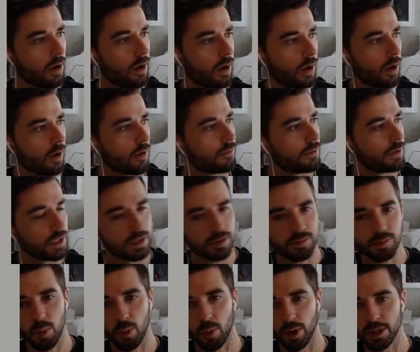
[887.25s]
of these
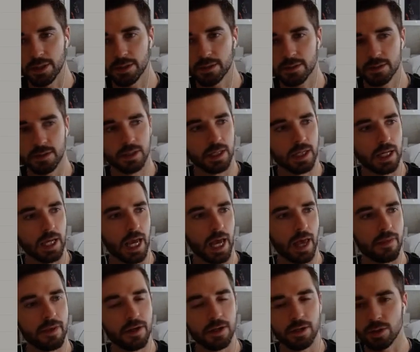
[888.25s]
points
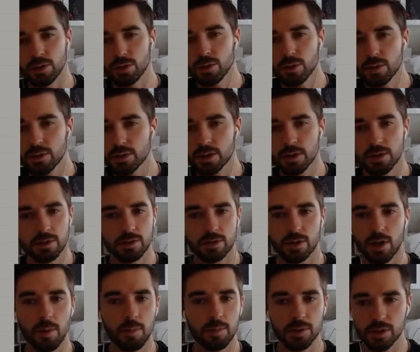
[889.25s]
and then use
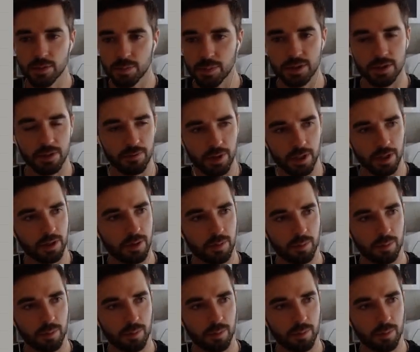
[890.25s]
some specific